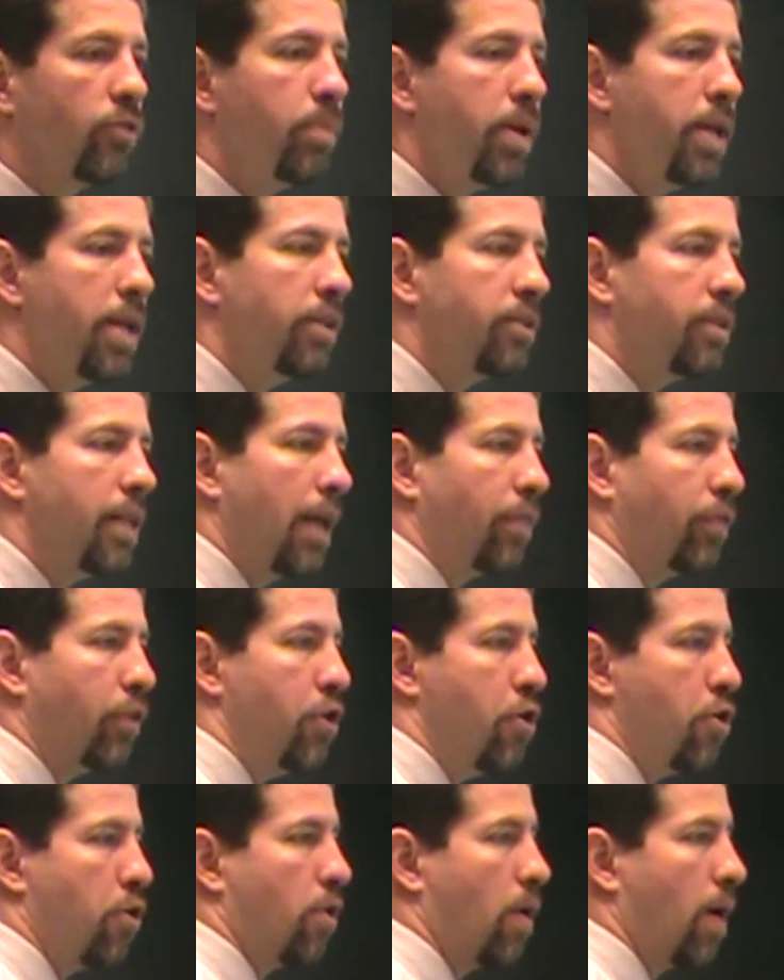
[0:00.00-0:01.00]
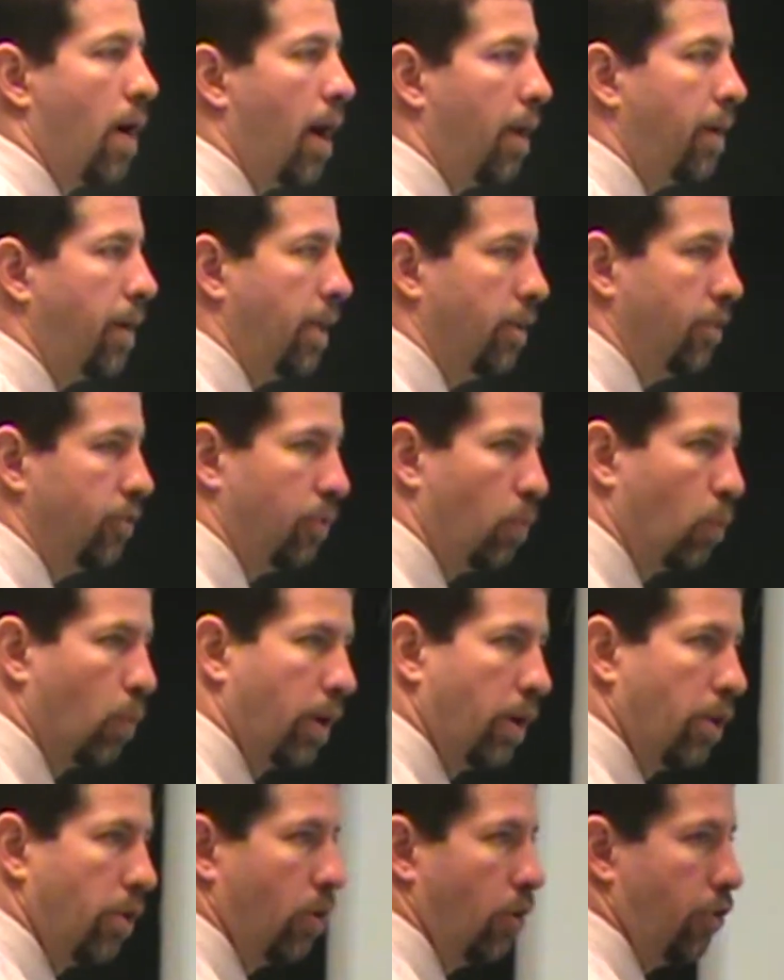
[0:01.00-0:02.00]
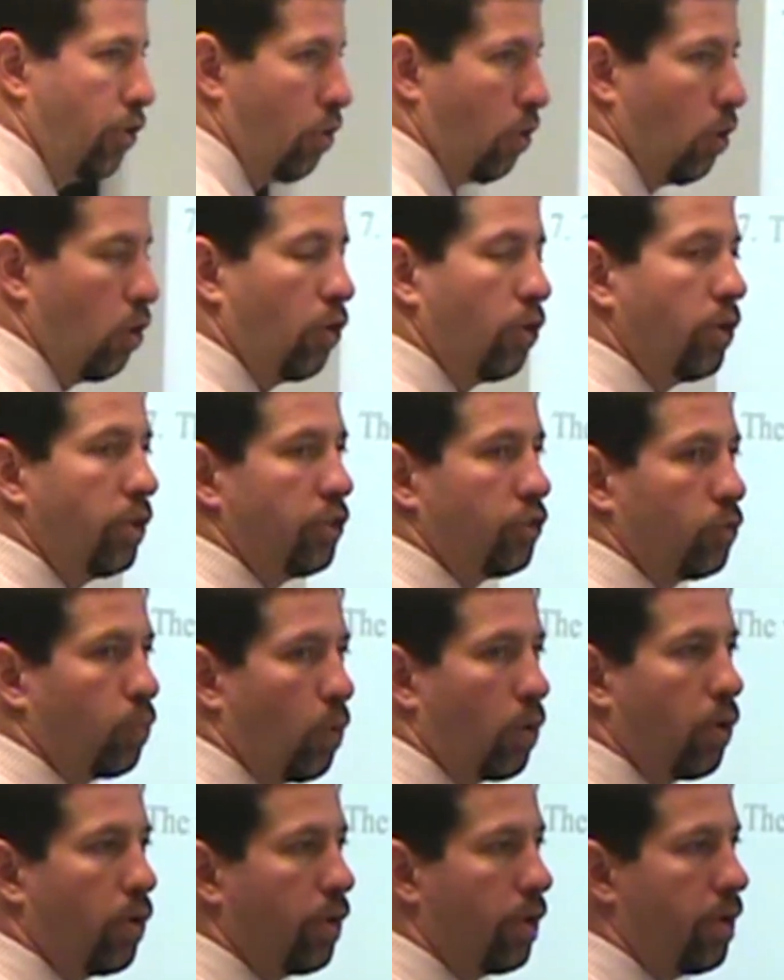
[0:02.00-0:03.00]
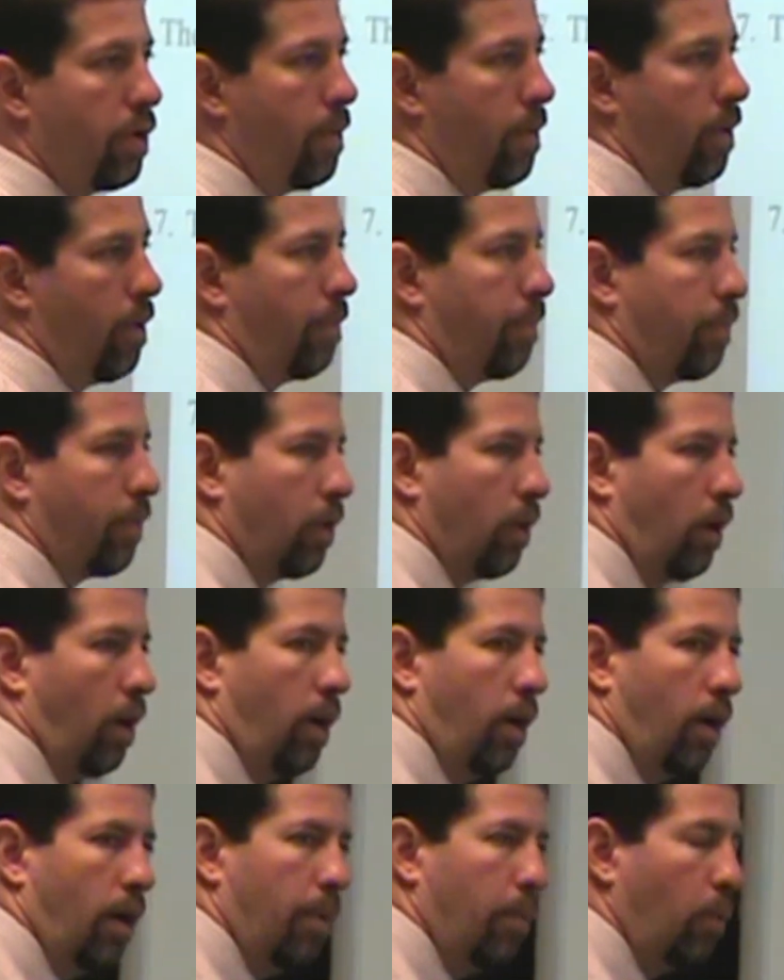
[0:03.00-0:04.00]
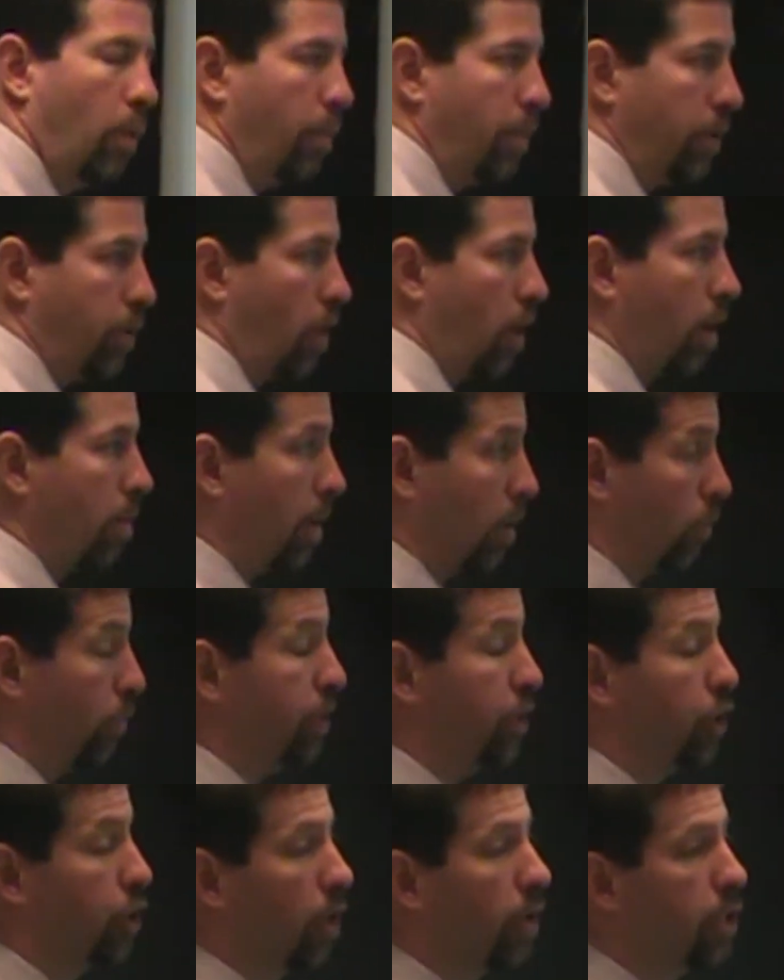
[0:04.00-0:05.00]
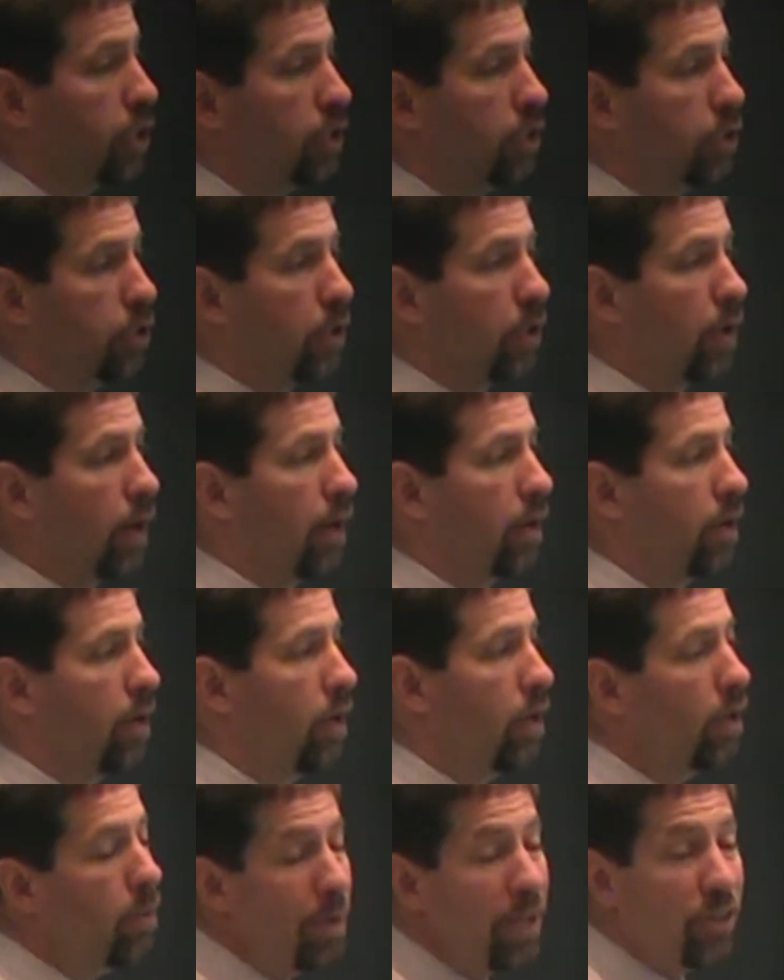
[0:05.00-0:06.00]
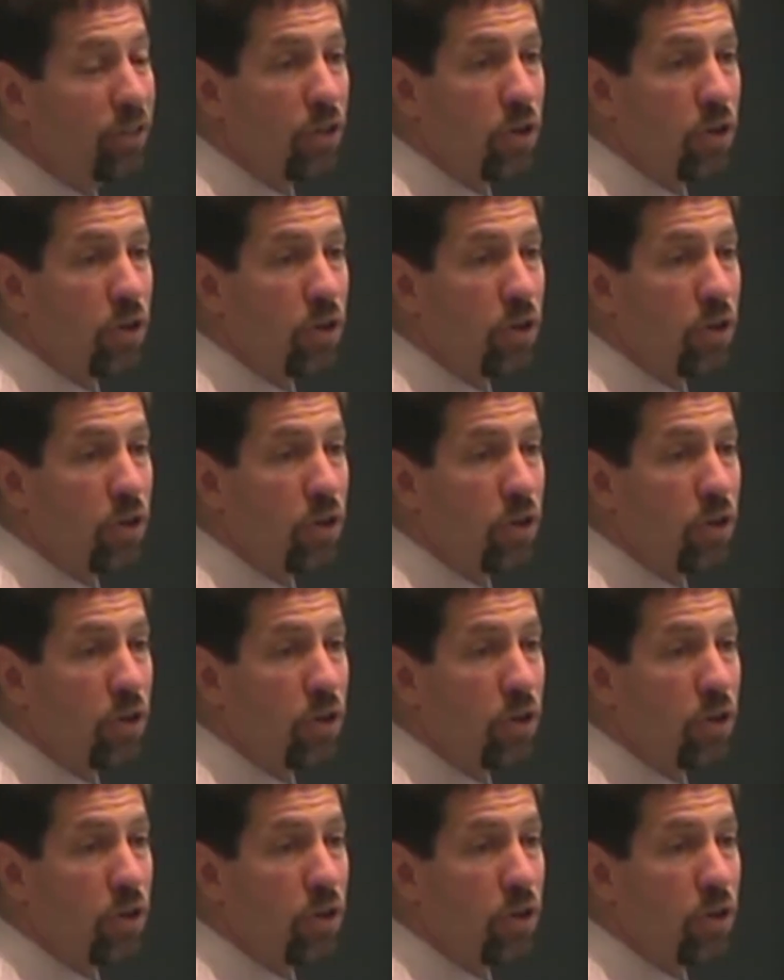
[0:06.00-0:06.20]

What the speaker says: means that the neuron is, and we're going to learn this word when we talk about recharging the neuron, it means the